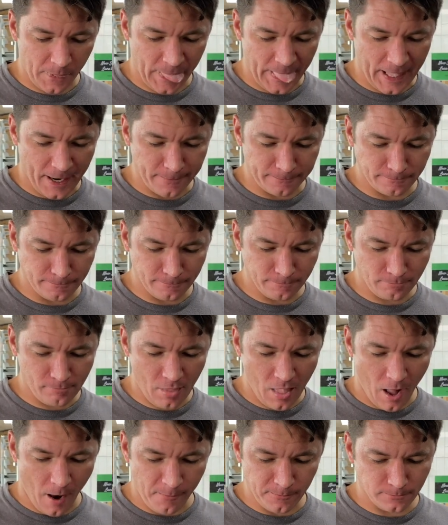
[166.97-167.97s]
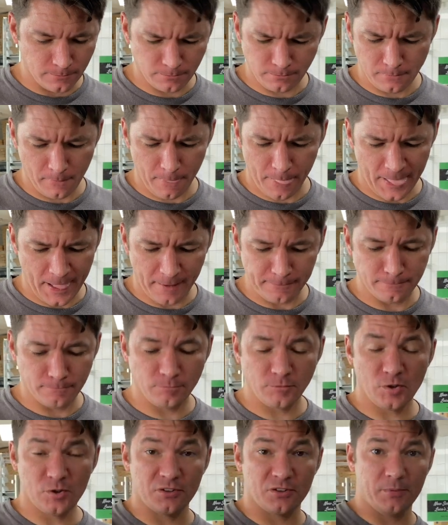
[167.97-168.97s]
Is it hot?
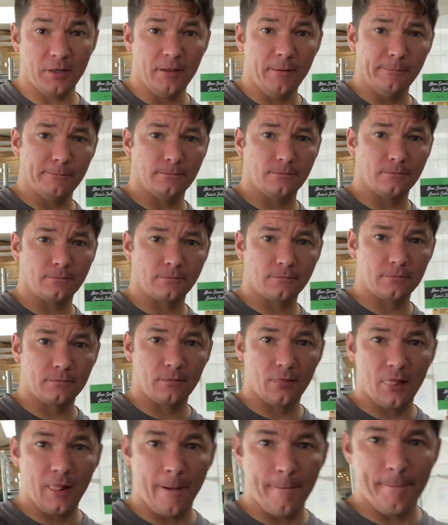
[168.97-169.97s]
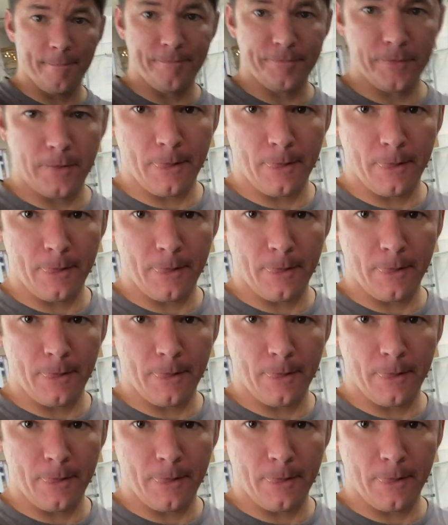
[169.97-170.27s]
You want to smell it? Yeah, I want to taste